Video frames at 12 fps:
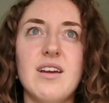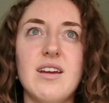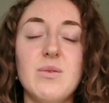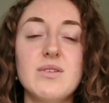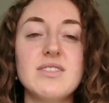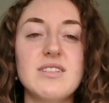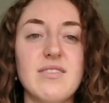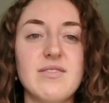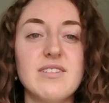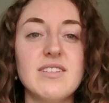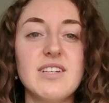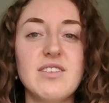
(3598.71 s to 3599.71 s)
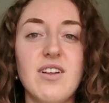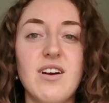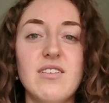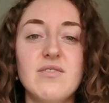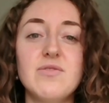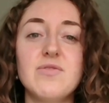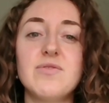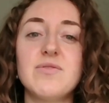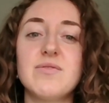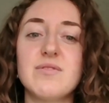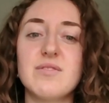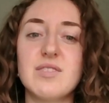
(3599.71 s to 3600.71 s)
it was definitely a lot of
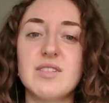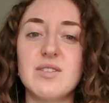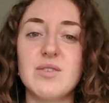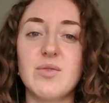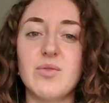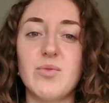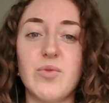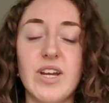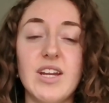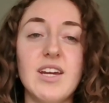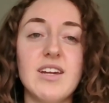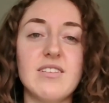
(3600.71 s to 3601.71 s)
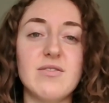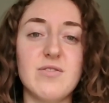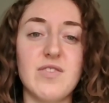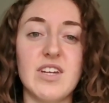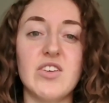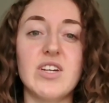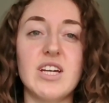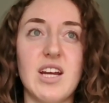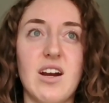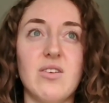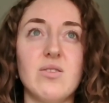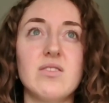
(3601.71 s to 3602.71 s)
reading and figuring it
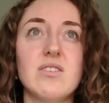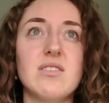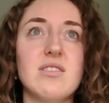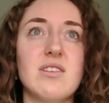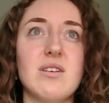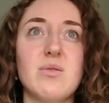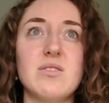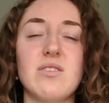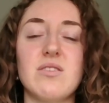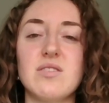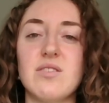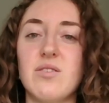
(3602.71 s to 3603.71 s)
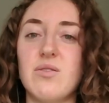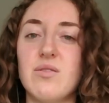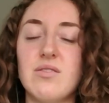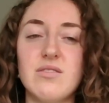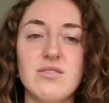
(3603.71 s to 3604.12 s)
out. There was also